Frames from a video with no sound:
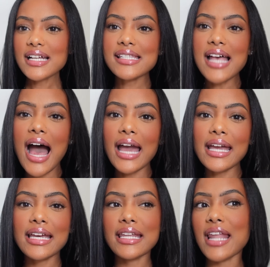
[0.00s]

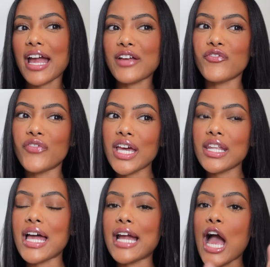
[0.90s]
tight and like
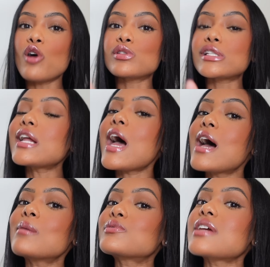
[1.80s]
fit. Like, I don't see the
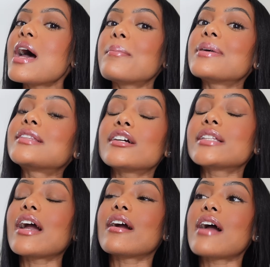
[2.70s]
abs yet, but they're
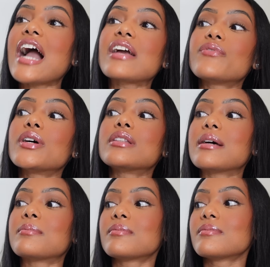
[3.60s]
there. I can feel
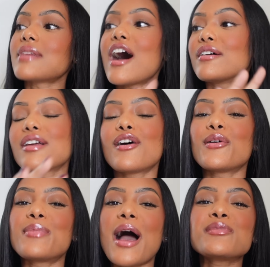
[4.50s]
them. I don't
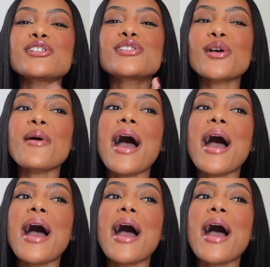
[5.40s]
know. But I'm just so